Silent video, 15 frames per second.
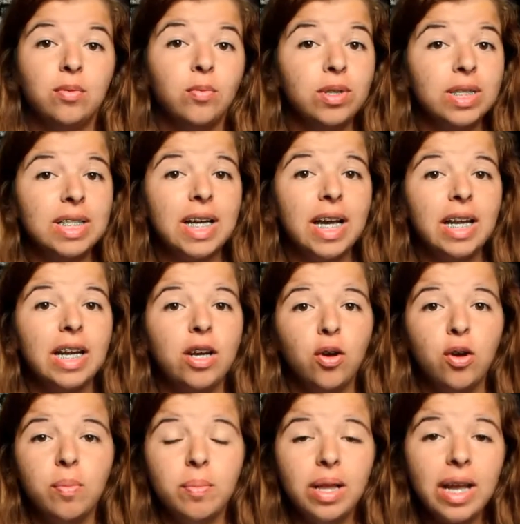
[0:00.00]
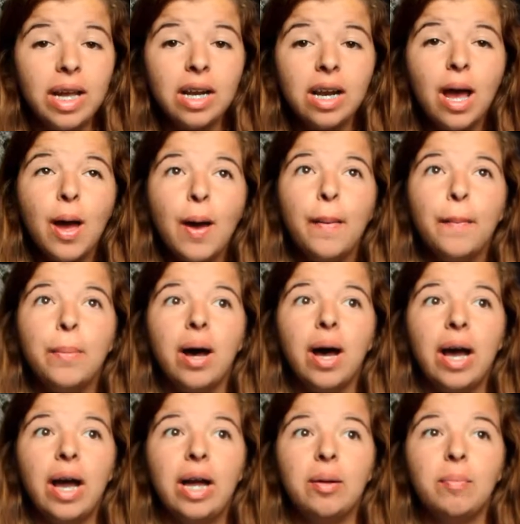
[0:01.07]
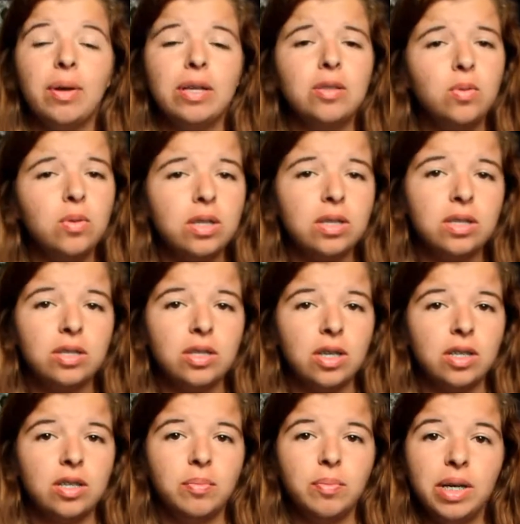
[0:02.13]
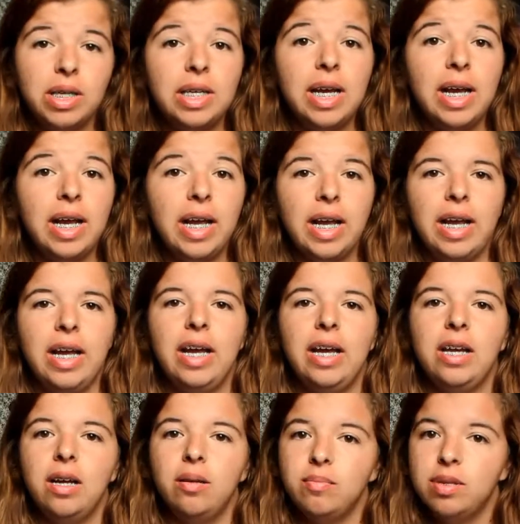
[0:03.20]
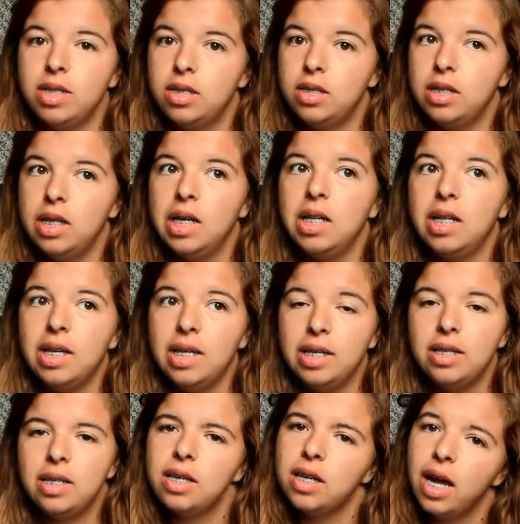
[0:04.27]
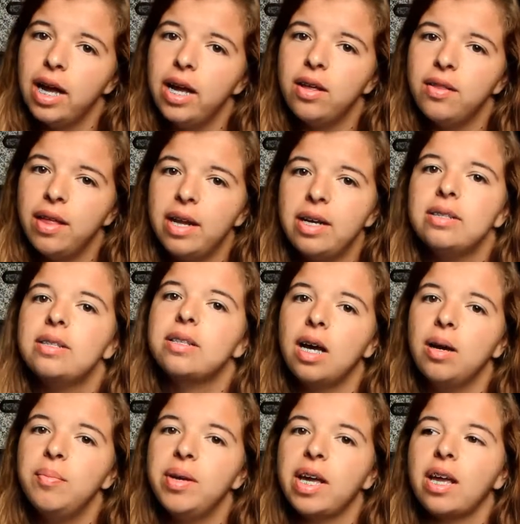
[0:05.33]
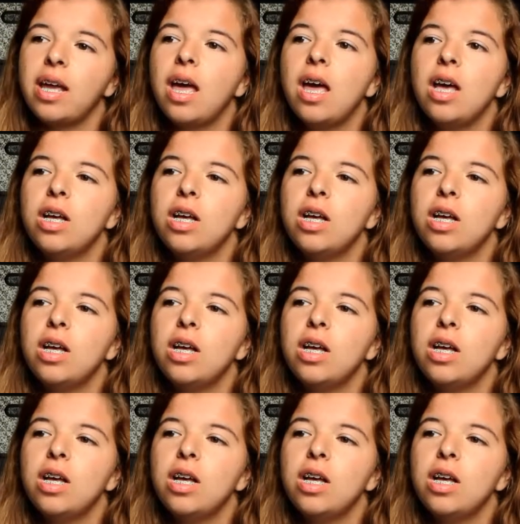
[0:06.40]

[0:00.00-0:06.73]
And once again, I know I'm late, but my school doesn't start till Monday and I'm still in denial that it's coming.